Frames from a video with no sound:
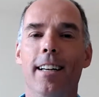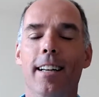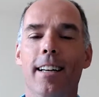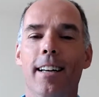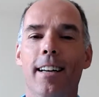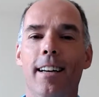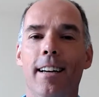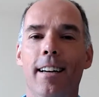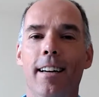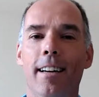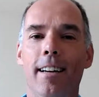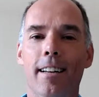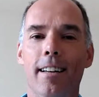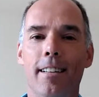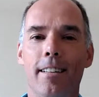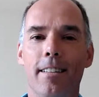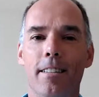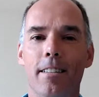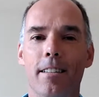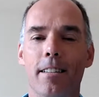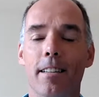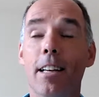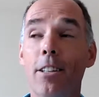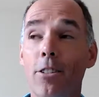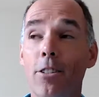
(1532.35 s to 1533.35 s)
and
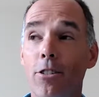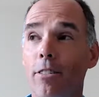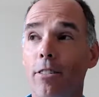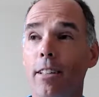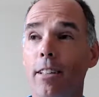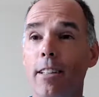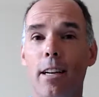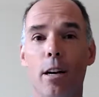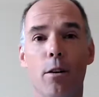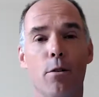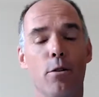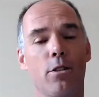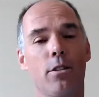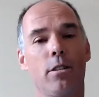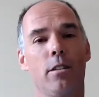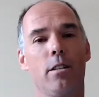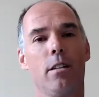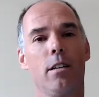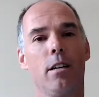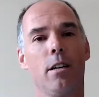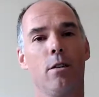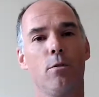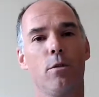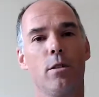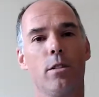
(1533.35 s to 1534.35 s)
literally, I
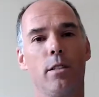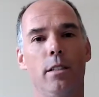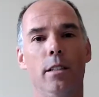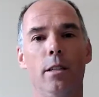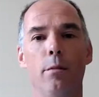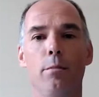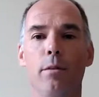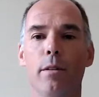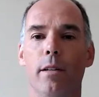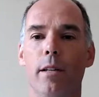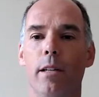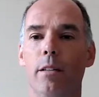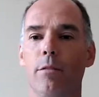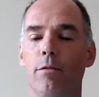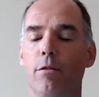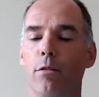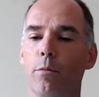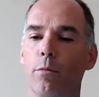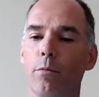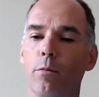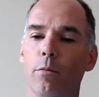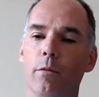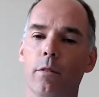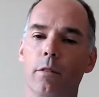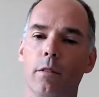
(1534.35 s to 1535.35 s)
was in the plane
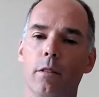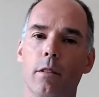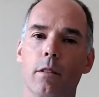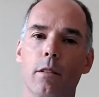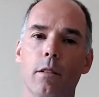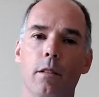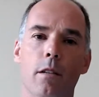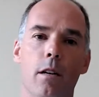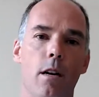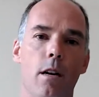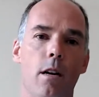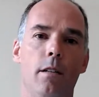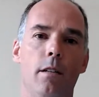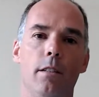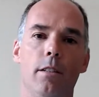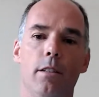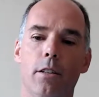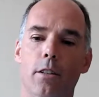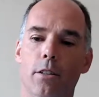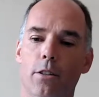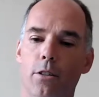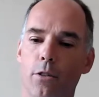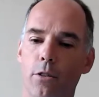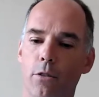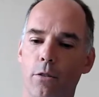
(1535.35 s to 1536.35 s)
from Holland
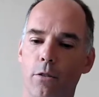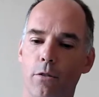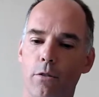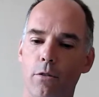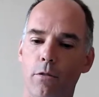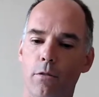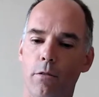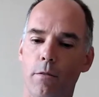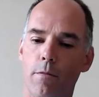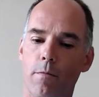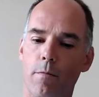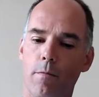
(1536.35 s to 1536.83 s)
to